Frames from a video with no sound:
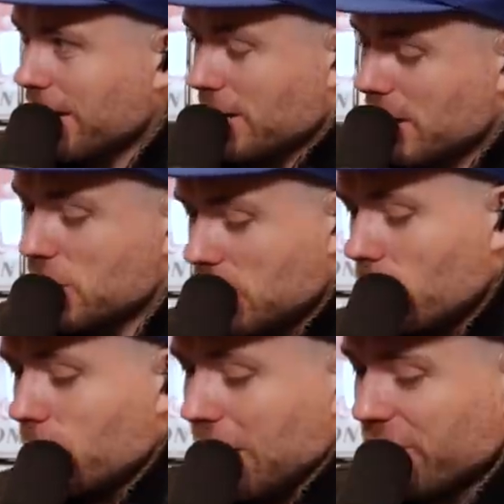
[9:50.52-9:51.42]
Well,
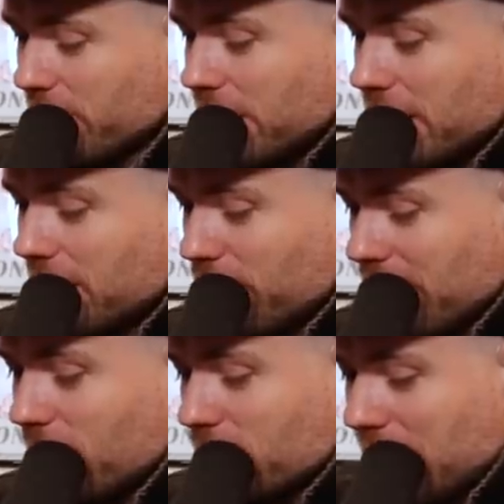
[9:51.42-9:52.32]
she was mad for me and her
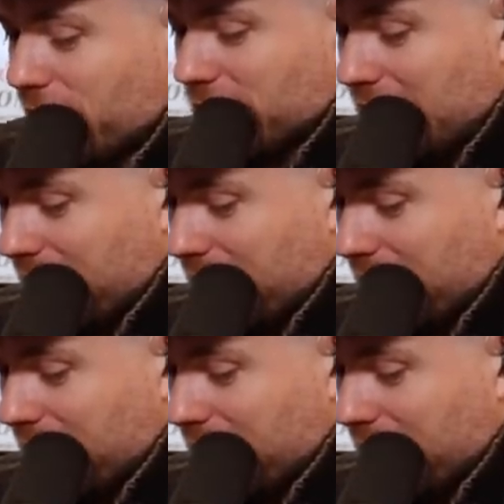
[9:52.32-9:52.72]
friend was mad for